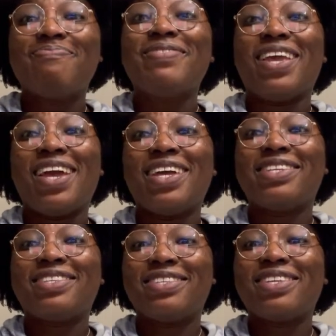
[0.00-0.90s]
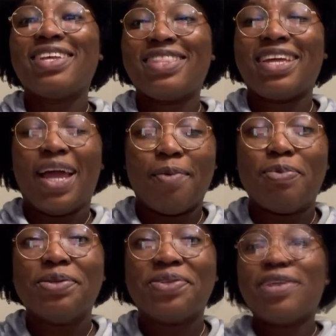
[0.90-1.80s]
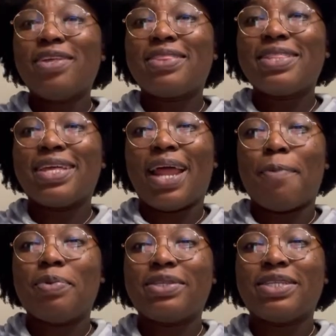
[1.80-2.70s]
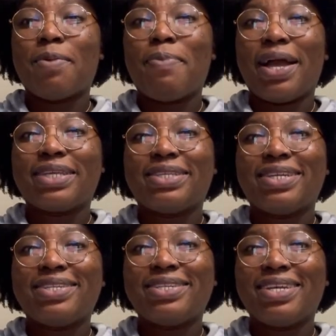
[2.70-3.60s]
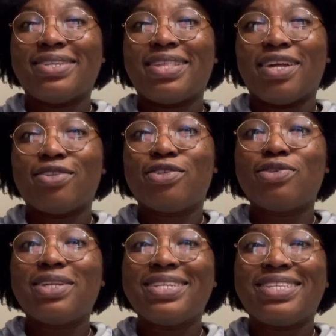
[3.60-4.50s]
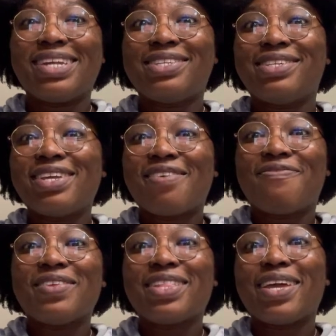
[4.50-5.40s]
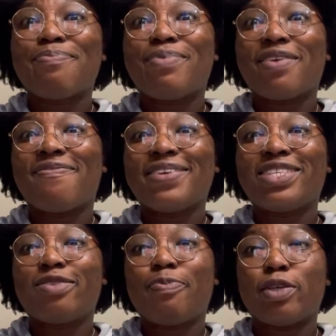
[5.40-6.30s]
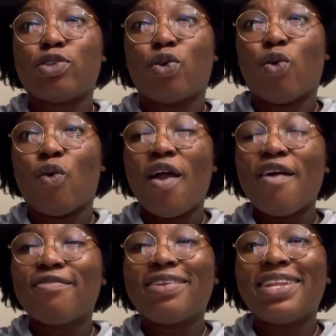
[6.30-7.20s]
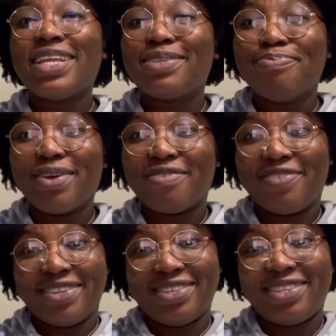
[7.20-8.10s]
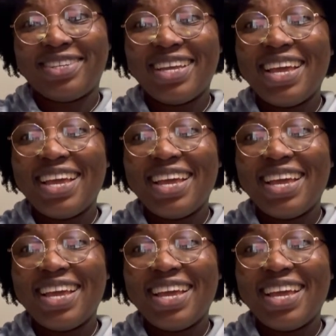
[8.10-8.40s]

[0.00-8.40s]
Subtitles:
Yes, that happens. Another thing that happens in the back seat is that students eat Chick-fil-A breakfast special for late breakfast.